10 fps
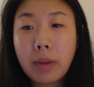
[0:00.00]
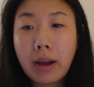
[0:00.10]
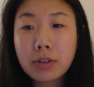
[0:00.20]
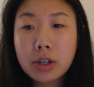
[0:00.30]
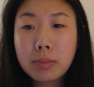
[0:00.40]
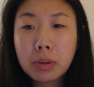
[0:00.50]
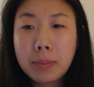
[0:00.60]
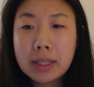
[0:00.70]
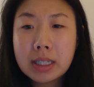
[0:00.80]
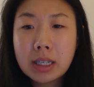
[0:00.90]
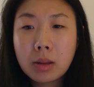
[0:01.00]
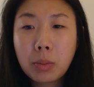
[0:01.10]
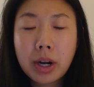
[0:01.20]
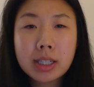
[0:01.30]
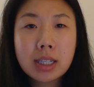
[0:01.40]
after implementing the
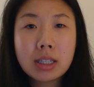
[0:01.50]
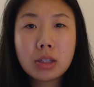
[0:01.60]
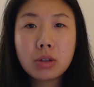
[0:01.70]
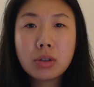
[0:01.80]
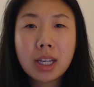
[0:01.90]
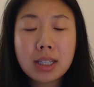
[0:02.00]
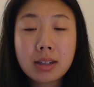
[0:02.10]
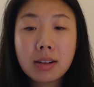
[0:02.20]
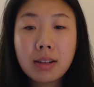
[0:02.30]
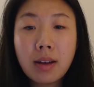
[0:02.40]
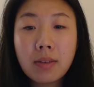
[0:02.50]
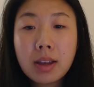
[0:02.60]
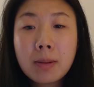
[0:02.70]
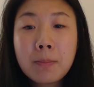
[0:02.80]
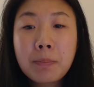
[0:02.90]
process in
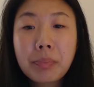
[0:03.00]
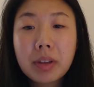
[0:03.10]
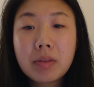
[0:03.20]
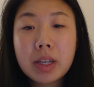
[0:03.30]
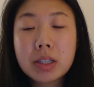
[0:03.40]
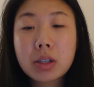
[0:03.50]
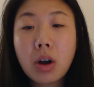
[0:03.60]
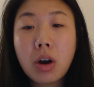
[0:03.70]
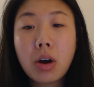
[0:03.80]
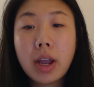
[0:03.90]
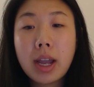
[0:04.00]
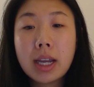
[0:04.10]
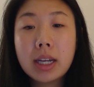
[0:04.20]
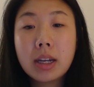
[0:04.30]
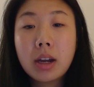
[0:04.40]
2011, they saw
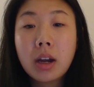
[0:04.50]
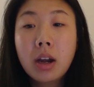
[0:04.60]
a